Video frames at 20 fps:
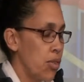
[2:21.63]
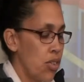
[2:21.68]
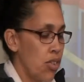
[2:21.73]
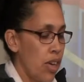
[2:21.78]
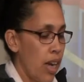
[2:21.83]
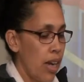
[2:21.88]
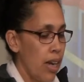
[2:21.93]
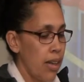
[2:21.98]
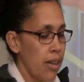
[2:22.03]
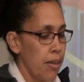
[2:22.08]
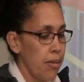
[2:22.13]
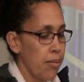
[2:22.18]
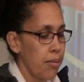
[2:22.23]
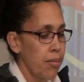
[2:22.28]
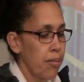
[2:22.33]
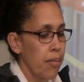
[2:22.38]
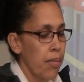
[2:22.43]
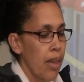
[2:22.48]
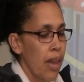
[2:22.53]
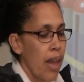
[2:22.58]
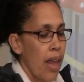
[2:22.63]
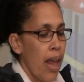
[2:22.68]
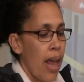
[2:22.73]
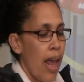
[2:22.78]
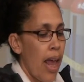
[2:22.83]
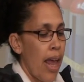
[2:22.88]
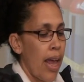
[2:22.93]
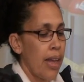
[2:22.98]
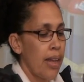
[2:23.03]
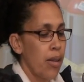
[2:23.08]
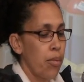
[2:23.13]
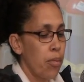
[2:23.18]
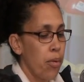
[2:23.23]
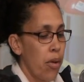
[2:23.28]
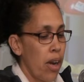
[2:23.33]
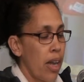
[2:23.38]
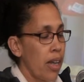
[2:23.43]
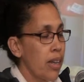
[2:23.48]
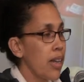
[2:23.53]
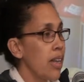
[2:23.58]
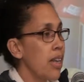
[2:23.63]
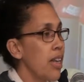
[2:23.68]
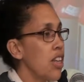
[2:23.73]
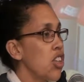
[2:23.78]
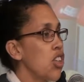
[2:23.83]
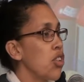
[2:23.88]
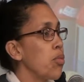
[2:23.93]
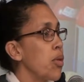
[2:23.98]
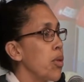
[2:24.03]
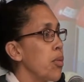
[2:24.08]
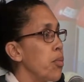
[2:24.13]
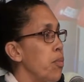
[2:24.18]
Australia. And the product then needs to be